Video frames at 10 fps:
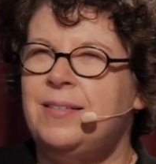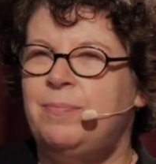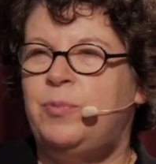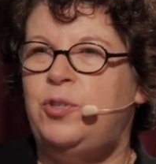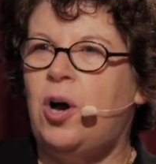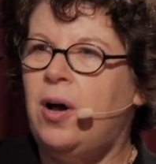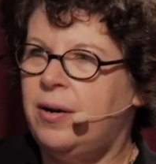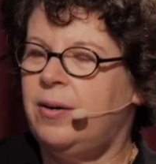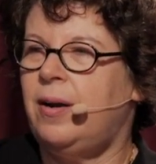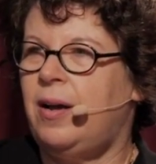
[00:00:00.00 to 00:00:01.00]
a
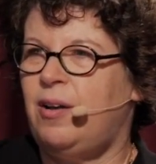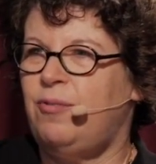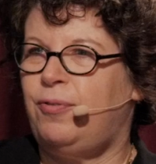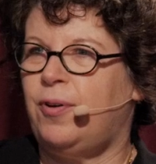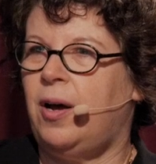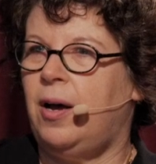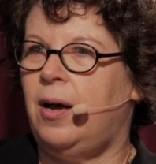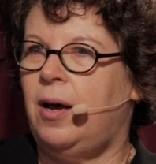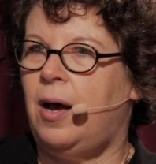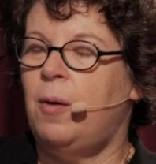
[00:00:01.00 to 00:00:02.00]
daughter of
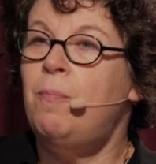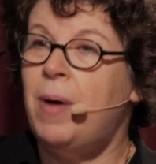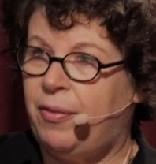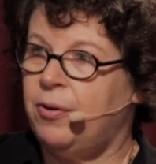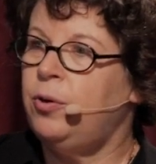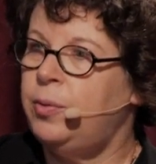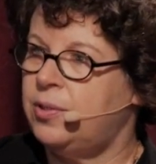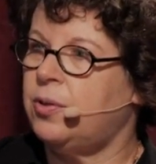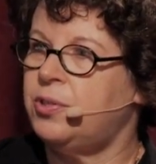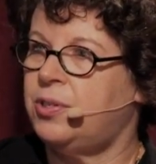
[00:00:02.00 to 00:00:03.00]
a mother who
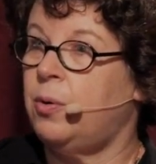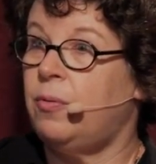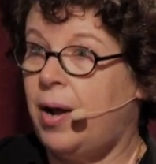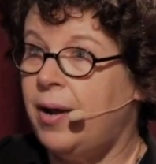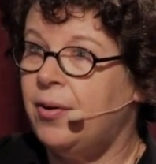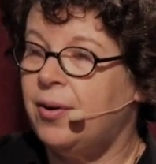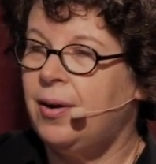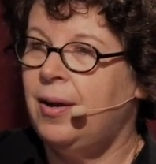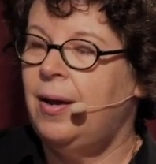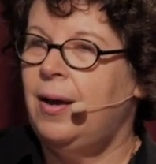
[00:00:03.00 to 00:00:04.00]
is also a writer,
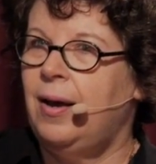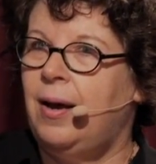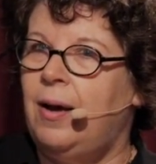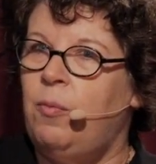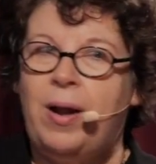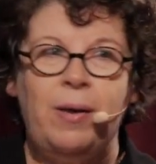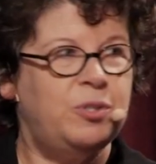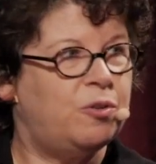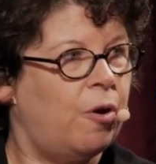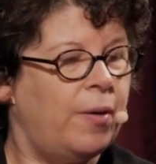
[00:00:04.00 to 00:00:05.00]
when I
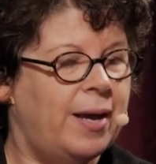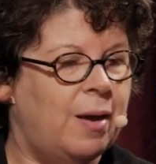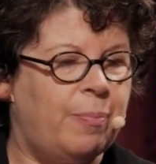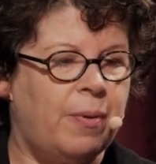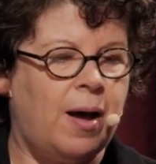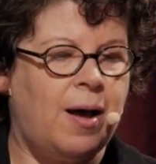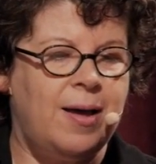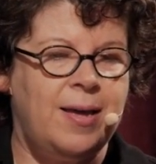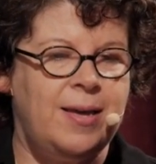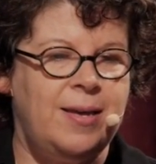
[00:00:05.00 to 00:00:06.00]
was growing up,
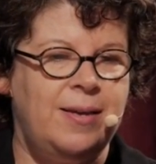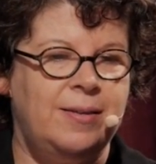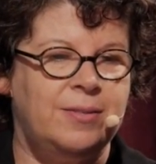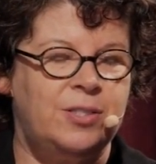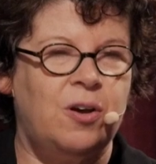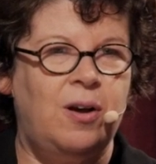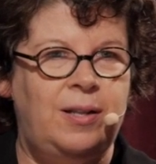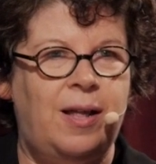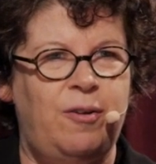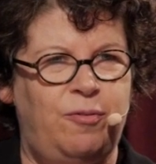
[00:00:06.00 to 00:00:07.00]
I saw a
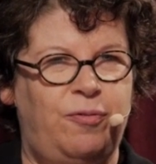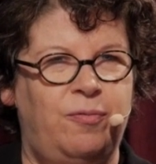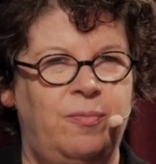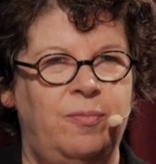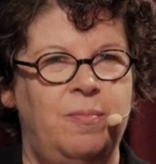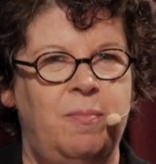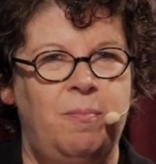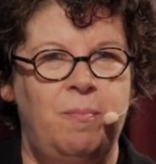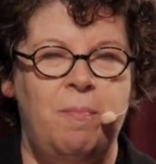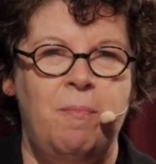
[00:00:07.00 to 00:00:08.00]
lot of
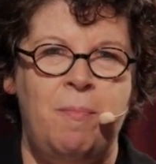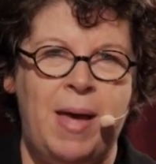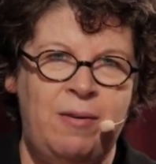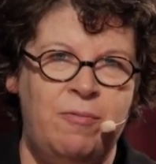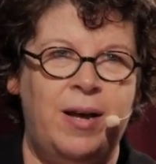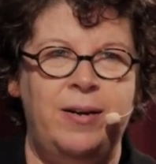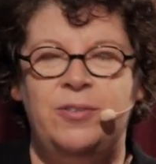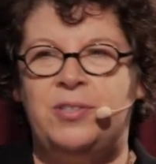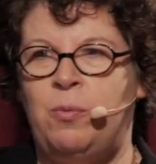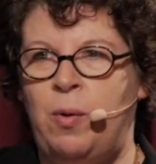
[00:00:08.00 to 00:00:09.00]
men
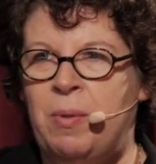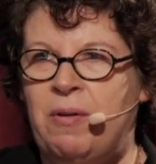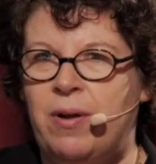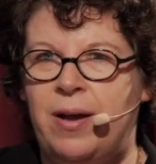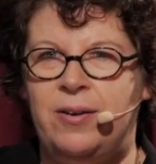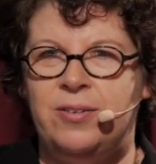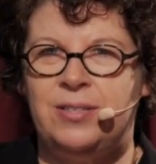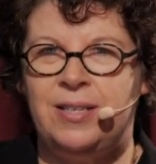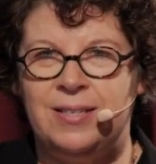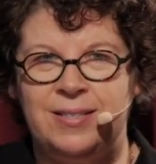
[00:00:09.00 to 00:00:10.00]
writers and women
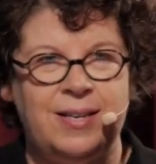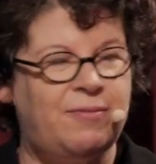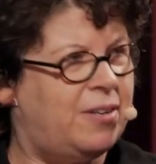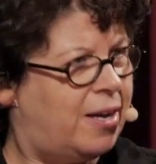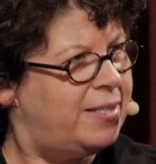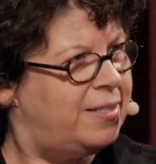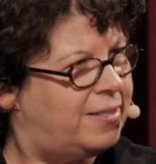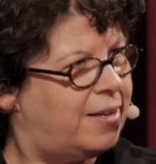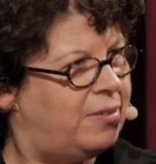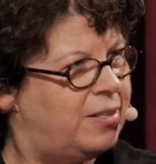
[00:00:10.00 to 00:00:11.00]
writers in the
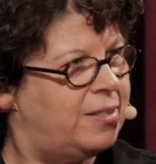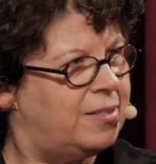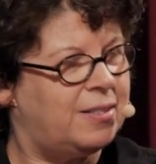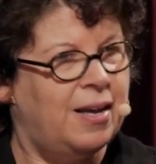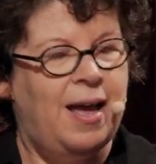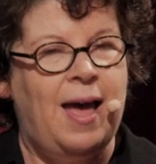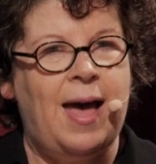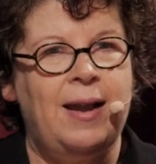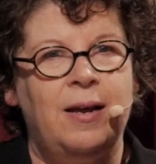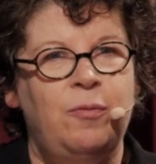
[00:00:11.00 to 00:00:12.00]
1970s,
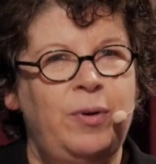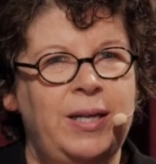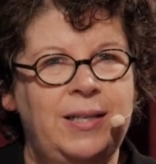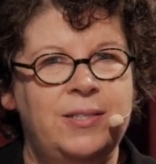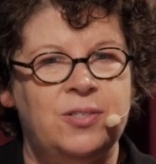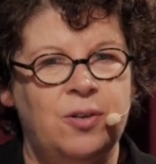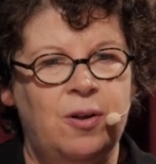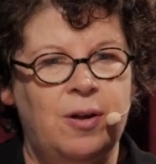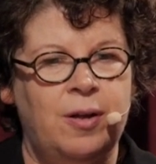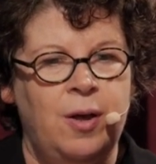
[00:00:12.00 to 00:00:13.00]
and I really
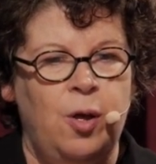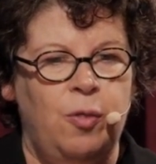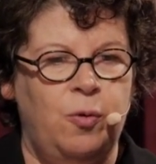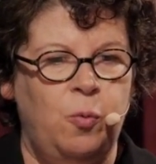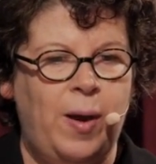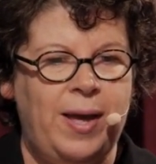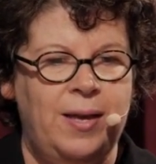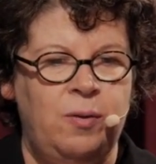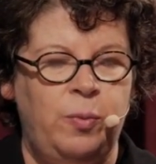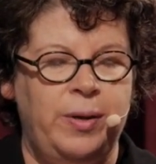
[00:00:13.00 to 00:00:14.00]
saw the way
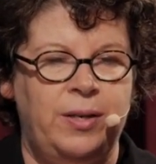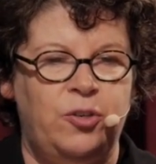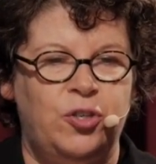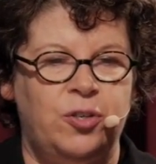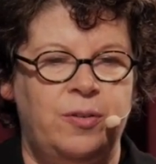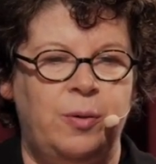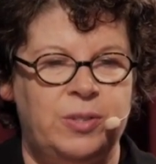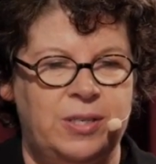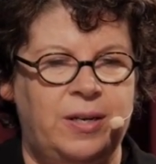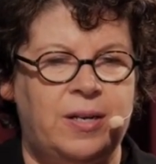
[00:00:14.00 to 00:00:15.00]
in which there
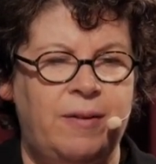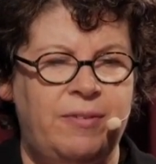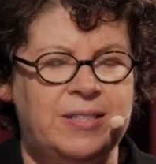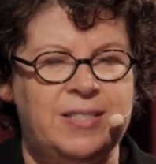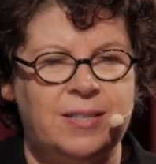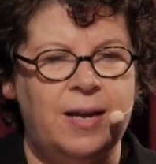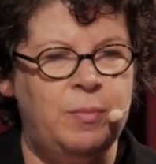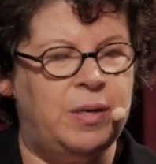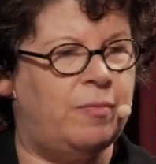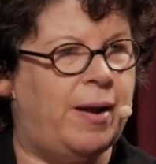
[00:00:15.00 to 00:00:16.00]
was a kind of
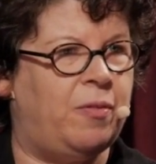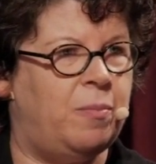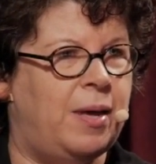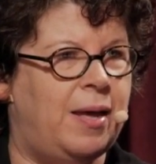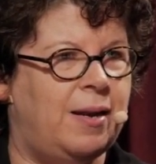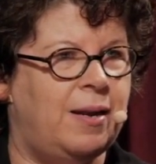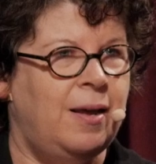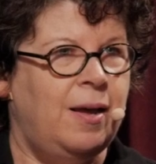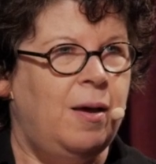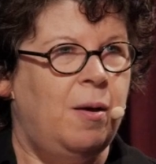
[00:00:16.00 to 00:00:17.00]
excitement around the men,
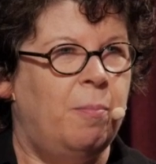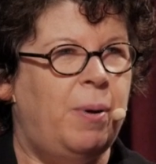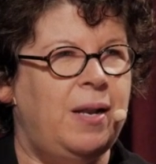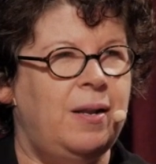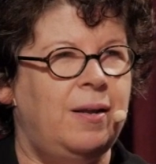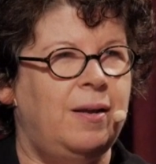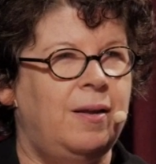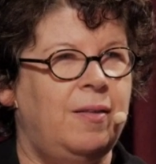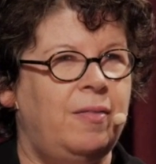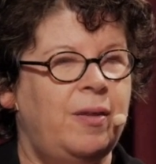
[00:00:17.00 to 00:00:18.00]
but
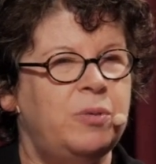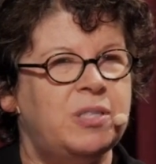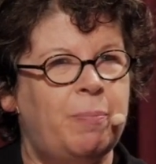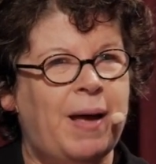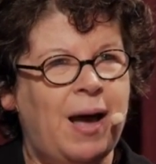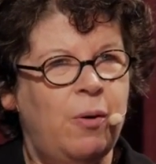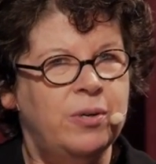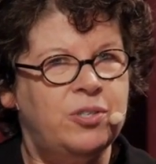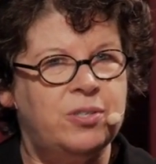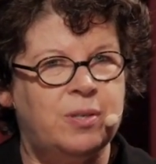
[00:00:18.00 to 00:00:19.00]
there was a power
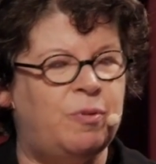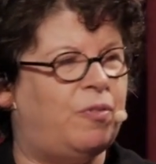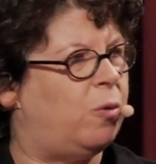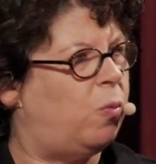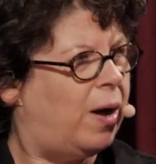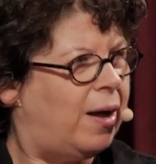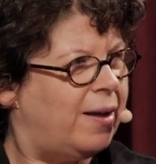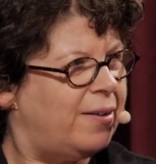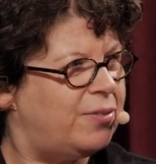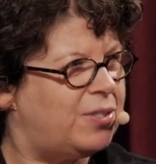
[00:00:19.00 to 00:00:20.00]
to some of their
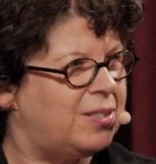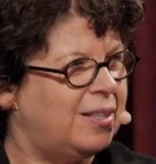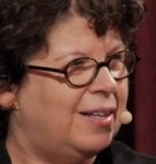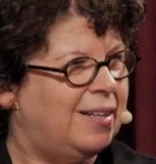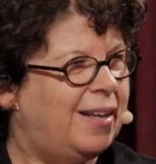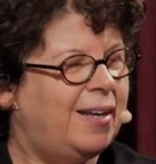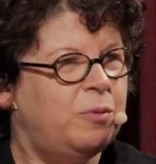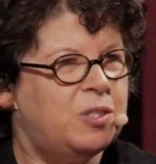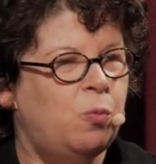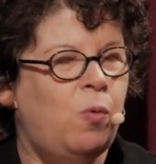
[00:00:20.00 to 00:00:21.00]
wives. Like it
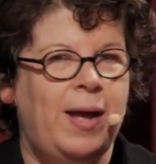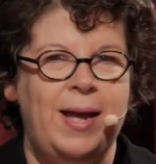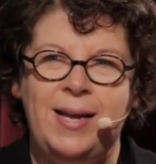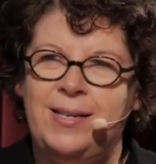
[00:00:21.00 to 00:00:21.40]
was a way